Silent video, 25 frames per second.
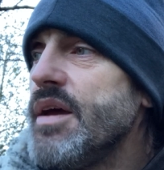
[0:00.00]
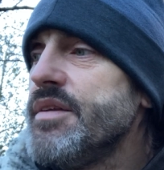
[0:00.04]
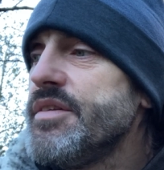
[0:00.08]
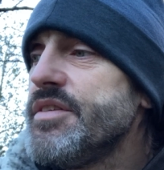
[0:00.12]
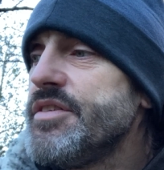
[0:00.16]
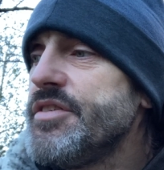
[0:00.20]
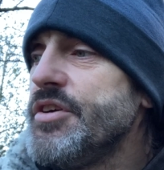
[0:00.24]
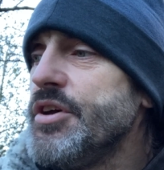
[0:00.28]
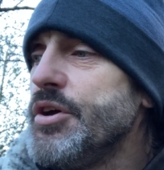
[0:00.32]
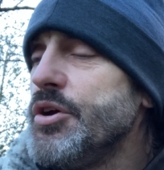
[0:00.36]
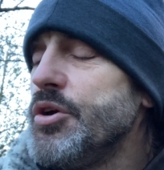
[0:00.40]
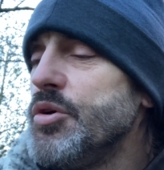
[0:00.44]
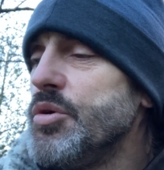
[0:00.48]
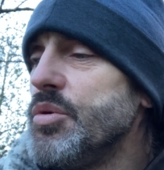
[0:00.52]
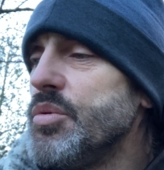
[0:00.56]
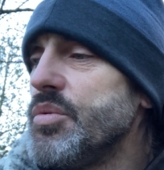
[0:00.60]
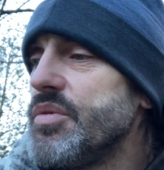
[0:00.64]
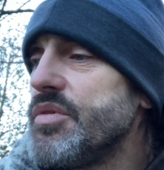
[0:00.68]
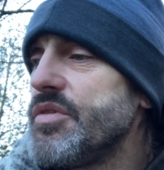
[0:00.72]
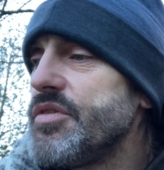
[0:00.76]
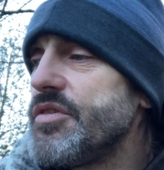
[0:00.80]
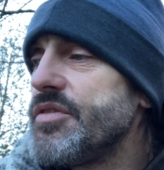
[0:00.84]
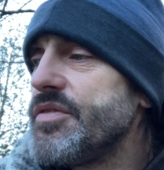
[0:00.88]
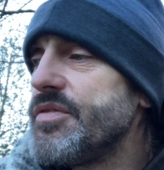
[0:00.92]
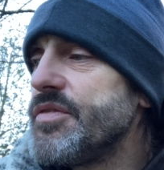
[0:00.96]

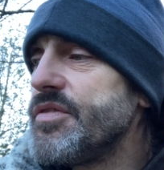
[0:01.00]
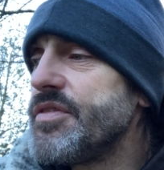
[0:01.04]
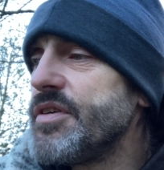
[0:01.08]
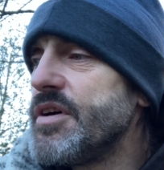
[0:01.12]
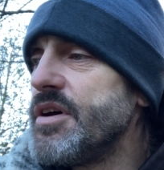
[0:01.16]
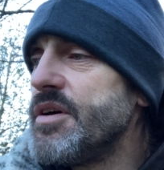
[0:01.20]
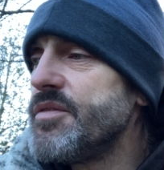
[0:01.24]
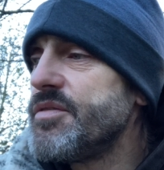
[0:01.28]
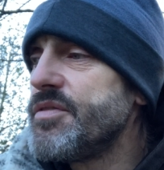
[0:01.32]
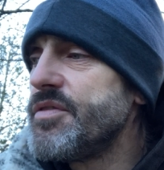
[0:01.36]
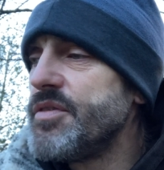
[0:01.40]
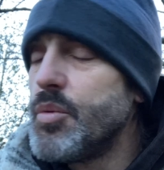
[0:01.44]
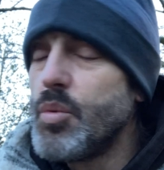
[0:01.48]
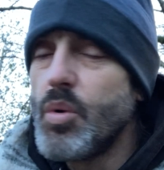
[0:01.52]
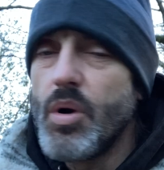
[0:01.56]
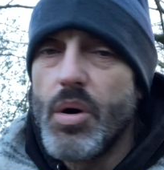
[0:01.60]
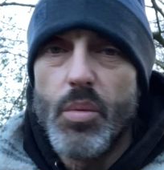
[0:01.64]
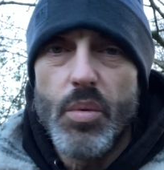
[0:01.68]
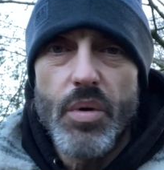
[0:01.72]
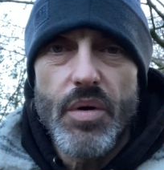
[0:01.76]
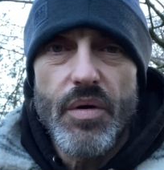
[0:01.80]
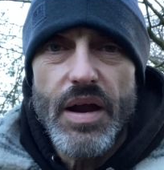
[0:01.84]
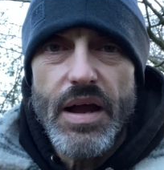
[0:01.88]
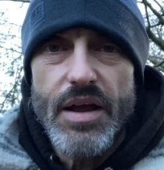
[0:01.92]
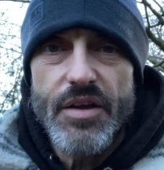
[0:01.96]
to, to, for, for what
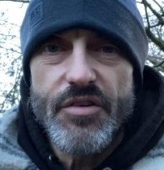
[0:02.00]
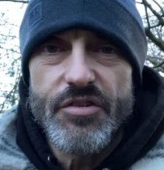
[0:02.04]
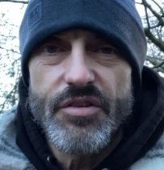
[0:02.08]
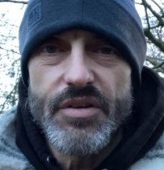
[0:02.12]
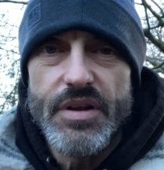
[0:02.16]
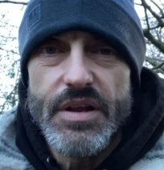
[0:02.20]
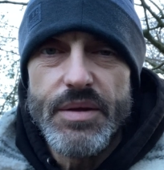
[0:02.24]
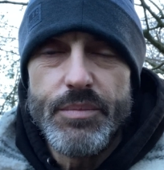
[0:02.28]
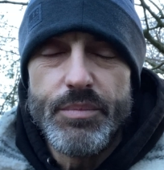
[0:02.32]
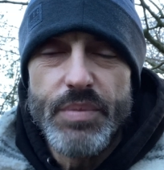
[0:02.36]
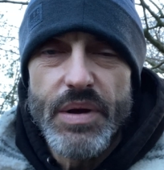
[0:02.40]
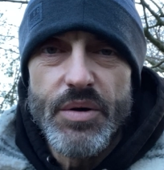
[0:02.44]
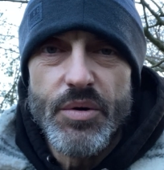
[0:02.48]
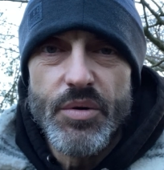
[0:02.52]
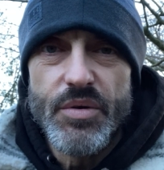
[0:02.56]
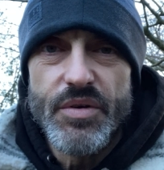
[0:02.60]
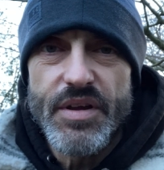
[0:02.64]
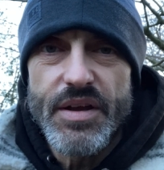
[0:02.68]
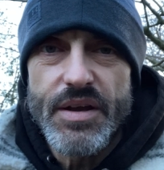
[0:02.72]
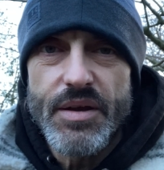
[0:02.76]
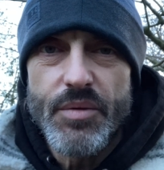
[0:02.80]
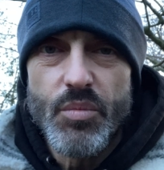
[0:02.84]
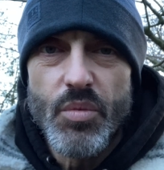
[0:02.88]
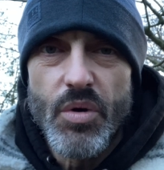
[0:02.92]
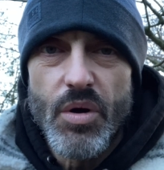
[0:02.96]
we're actually
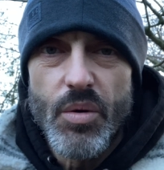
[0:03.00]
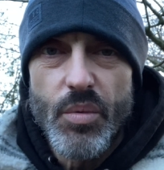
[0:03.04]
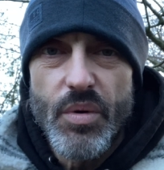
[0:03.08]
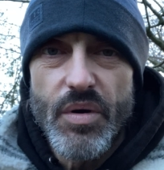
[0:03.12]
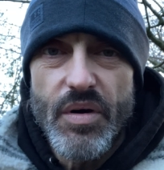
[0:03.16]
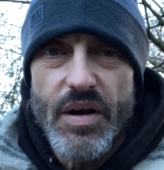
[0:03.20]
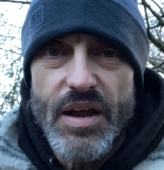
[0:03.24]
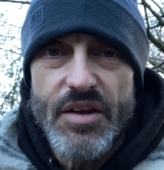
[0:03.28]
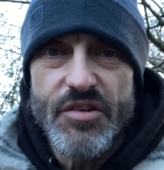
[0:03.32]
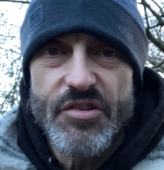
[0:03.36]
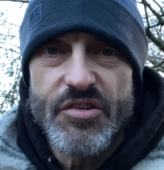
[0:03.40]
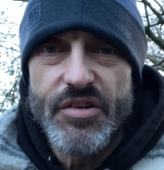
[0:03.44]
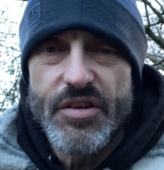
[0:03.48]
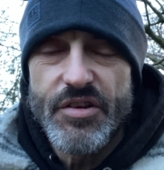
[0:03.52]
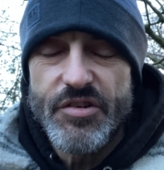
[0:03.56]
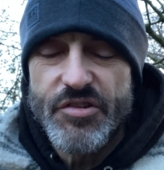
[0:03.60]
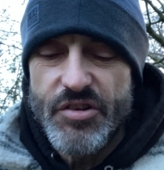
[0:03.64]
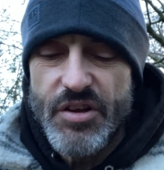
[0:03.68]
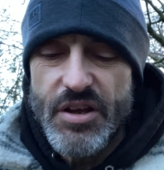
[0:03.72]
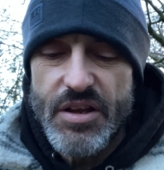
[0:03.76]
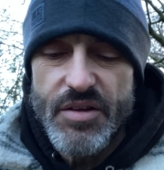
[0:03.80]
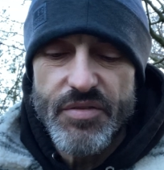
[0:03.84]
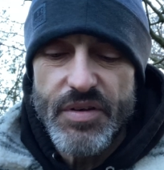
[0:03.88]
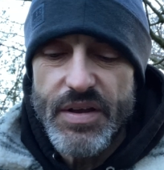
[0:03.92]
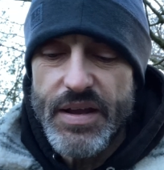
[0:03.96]
building and what we're actually
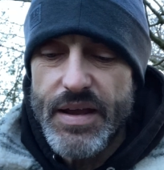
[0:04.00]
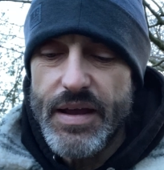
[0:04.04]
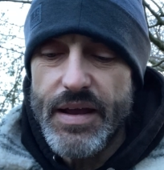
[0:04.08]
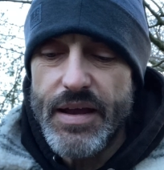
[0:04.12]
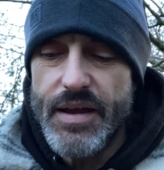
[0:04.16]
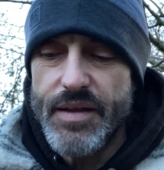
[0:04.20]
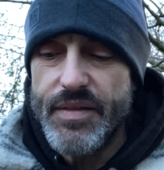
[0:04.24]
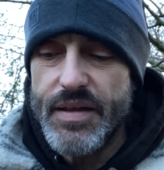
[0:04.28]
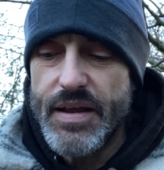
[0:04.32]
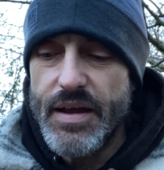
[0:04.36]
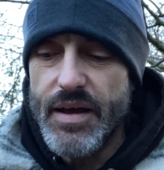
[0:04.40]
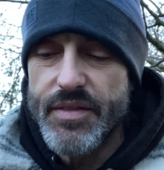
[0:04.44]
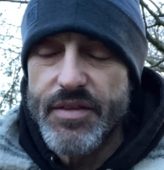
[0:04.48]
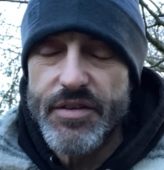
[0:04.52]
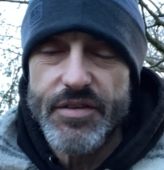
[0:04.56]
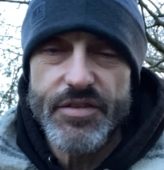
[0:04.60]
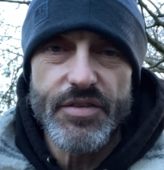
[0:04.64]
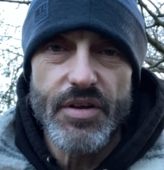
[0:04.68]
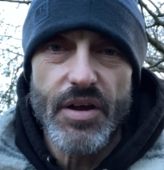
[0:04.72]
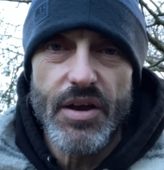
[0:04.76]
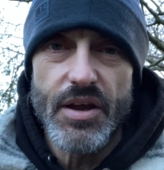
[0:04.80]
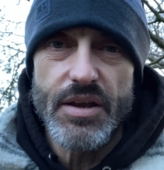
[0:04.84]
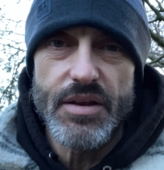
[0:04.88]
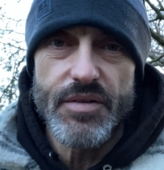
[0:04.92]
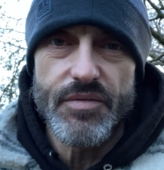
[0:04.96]
achieving here the other
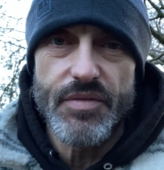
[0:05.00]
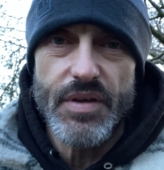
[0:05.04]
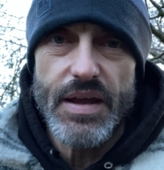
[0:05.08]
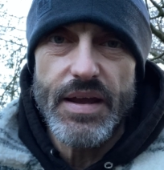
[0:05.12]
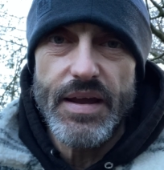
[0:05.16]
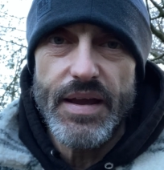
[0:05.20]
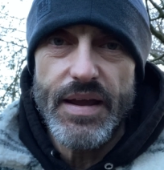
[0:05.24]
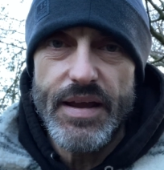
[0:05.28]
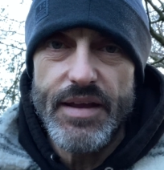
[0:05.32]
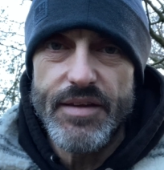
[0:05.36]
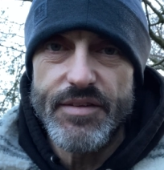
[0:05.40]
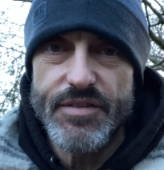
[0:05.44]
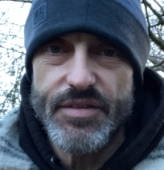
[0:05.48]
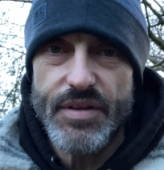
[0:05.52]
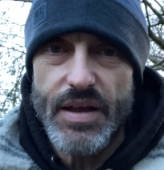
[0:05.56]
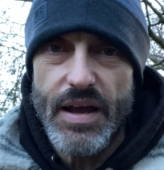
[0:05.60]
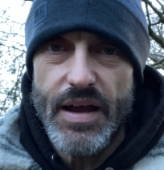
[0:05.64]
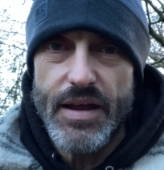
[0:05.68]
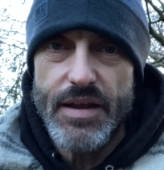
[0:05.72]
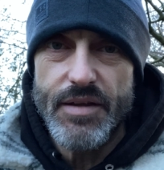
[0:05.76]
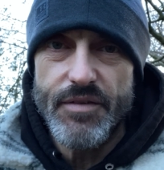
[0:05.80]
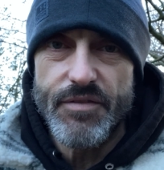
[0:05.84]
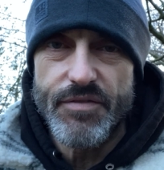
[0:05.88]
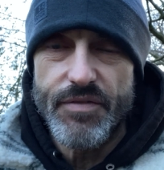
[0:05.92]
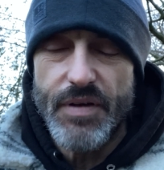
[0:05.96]
side of it is
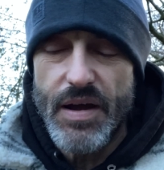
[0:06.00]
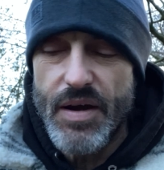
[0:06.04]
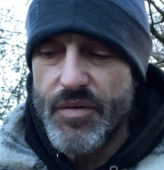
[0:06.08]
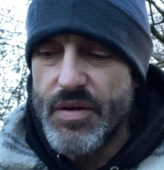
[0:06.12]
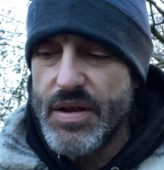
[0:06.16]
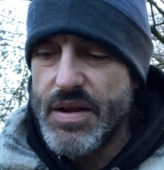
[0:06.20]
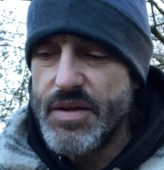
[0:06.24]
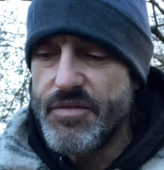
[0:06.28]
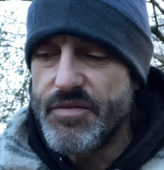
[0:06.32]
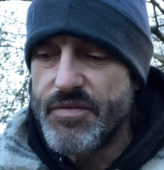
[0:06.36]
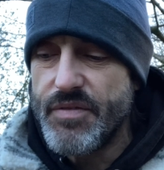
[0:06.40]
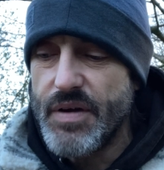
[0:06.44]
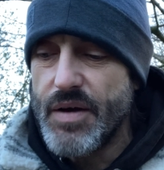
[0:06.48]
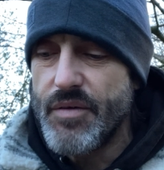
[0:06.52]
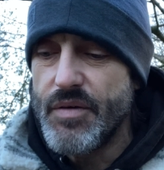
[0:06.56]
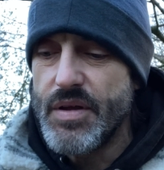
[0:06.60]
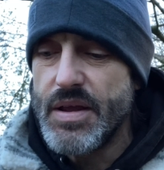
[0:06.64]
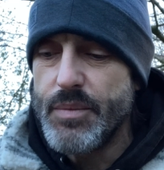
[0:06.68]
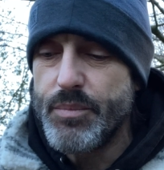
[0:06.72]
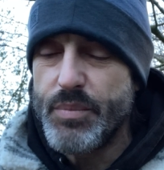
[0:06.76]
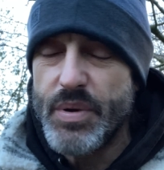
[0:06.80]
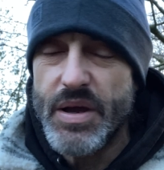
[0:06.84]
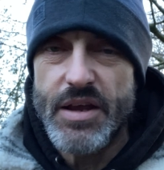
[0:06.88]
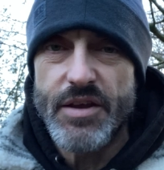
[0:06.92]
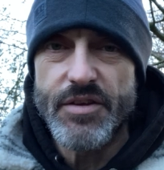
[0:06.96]
a very
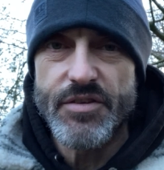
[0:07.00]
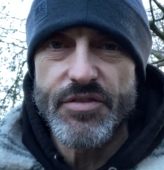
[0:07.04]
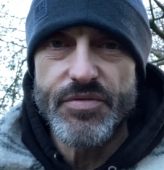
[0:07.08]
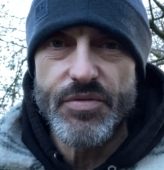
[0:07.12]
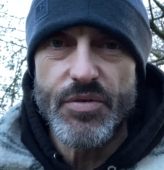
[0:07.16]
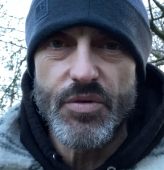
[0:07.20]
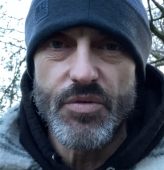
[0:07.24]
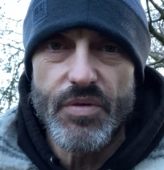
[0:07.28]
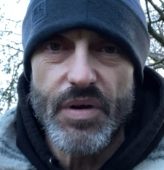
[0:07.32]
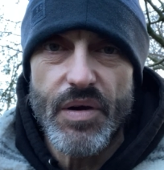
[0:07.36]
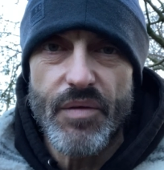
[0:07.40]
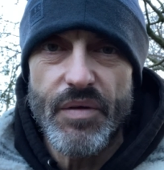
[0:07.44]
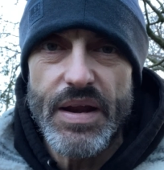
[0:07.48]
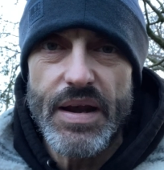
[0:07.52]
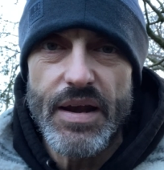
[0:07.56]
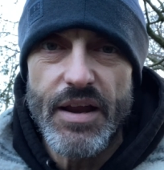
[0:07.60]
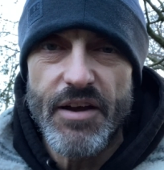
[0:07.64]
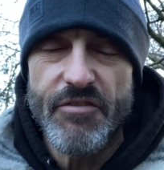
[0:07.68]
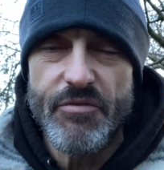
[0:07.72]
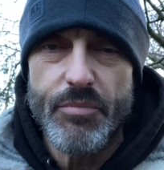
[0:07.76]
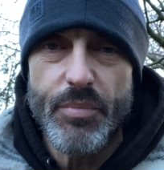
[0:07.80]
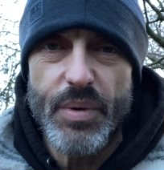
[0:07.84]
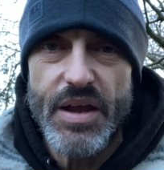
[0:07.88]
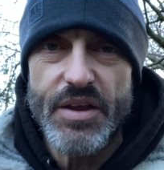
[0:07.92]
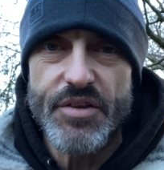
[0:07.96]
very peaceful very
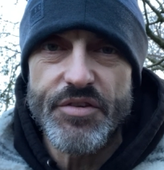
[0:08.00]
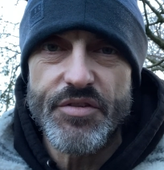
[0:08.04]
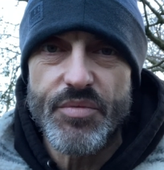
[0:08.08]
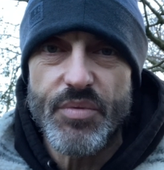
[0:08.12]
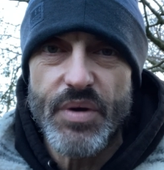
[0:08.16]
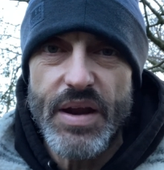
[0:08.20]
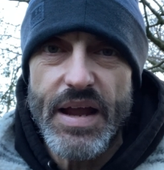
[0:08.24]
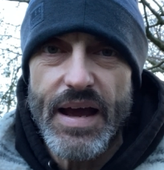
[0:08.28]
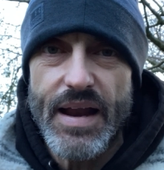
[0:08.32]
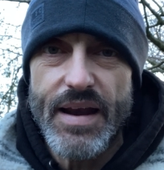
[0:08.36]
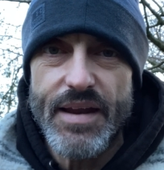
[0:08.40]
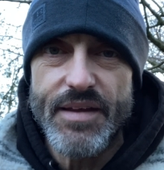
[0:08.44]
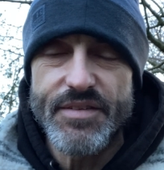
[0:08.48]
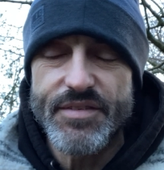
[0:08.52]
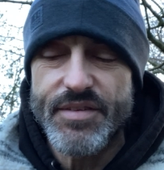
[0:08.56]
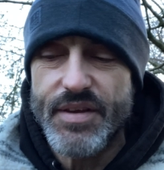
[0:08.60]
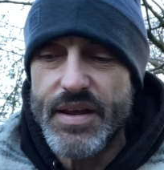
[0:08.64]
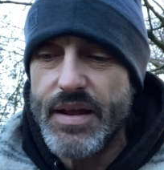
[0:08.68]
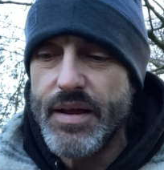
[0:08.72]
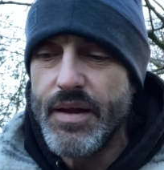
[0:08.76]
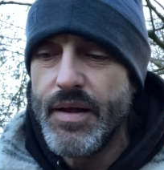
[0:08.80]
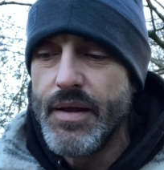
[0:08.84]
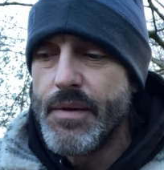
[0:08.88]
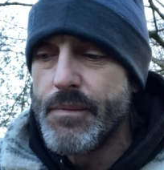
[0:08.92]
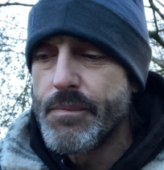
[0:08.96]
love-based
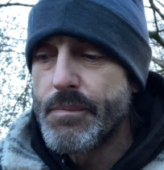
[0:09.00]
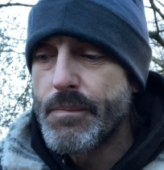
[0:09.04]
reality